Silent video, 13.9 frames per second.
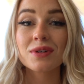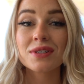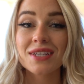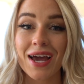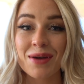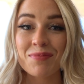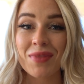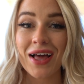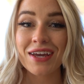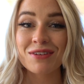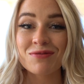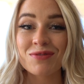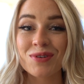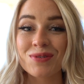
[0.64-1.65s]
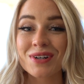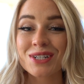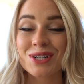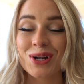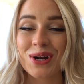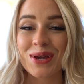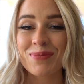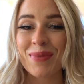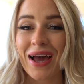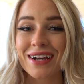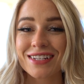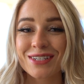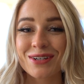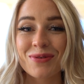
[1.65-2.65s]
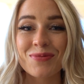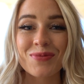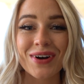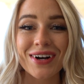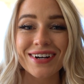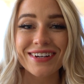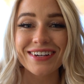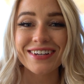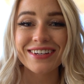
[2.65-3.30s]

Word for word: timeline for returning back to work.